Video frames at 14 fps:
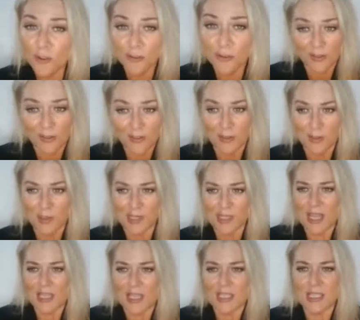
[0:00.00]

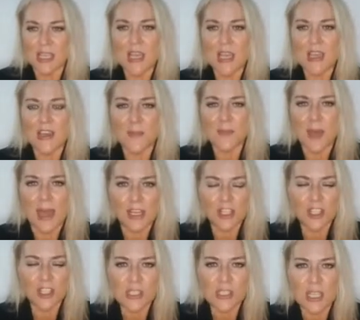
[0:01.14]
50% of
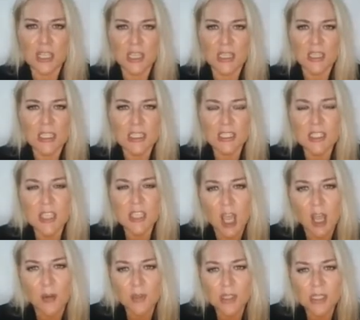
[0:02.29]
managers say that they did
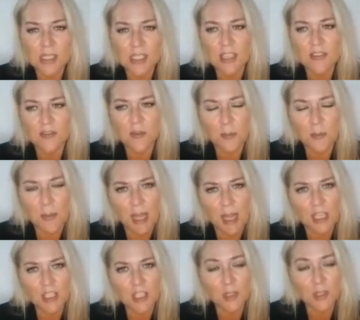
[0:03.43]
not receive
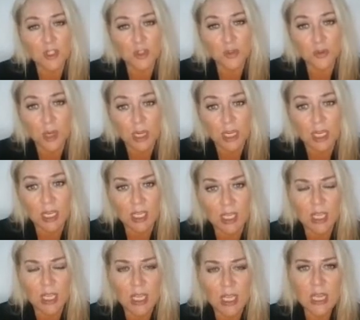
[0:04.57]
management training.
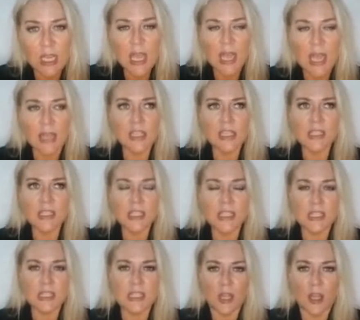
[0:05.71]
And this
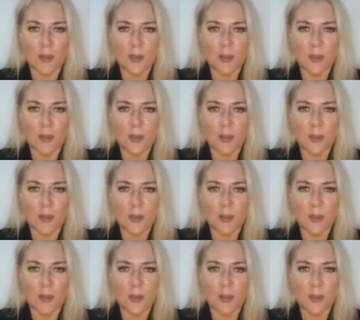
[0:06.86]
is, on